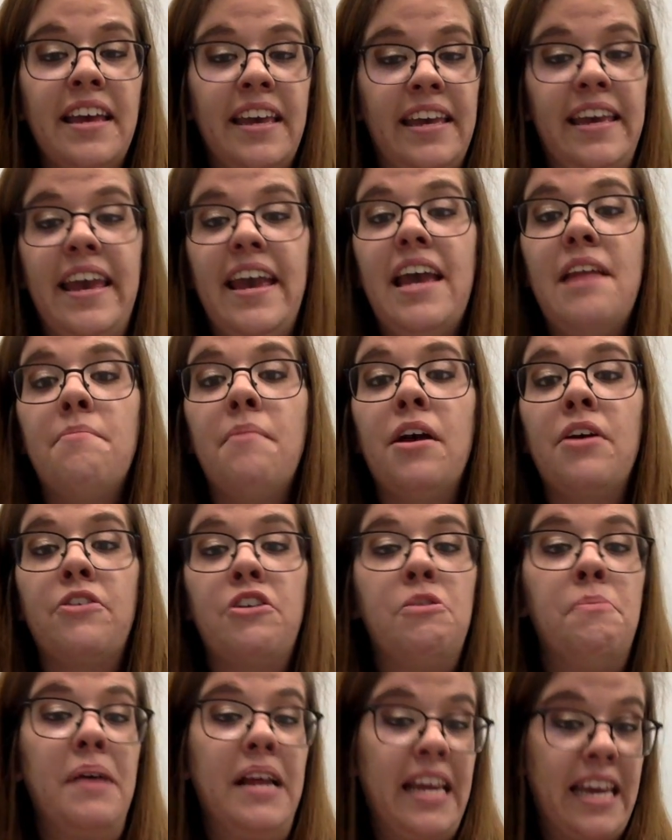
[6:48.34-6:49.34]
get in my
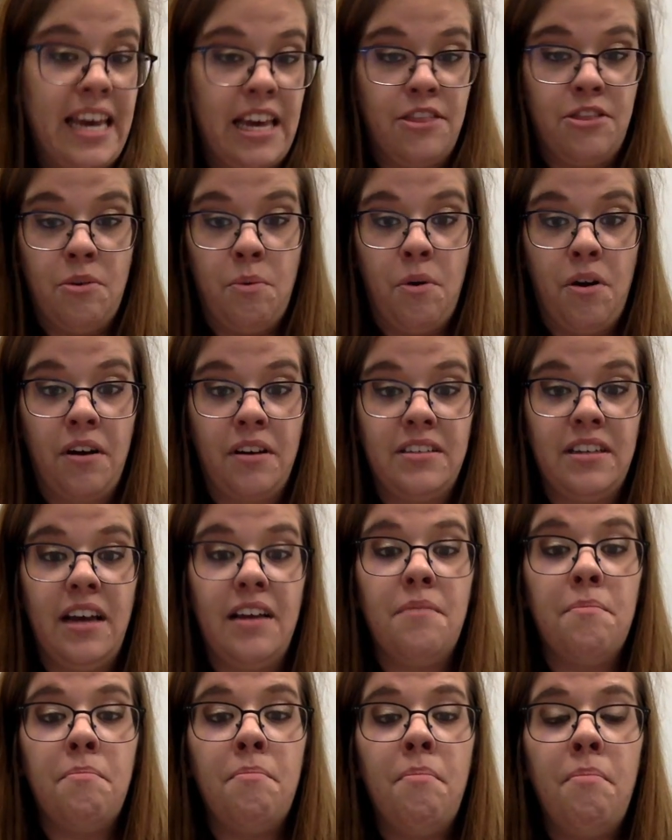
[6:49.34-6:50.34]
group and get the work
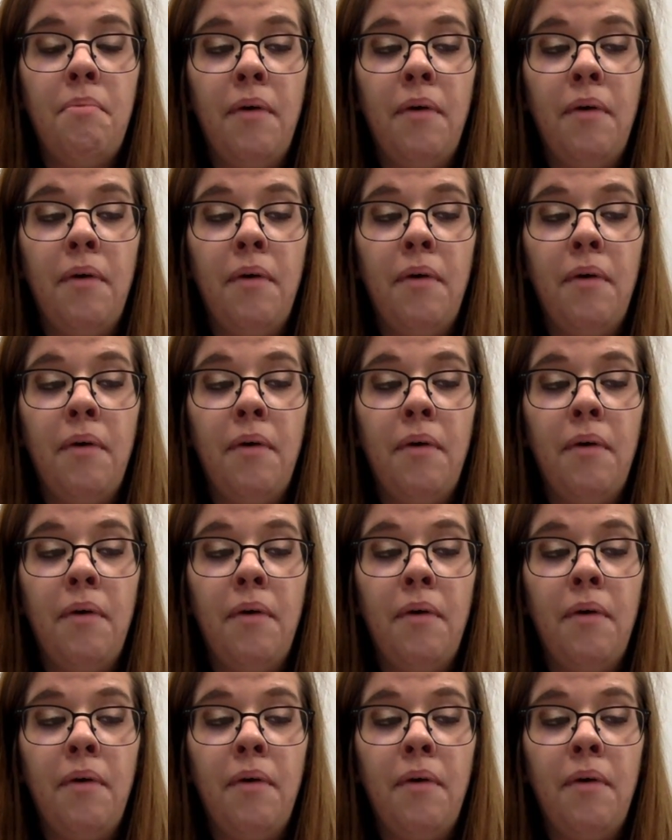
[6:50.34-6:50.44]
done.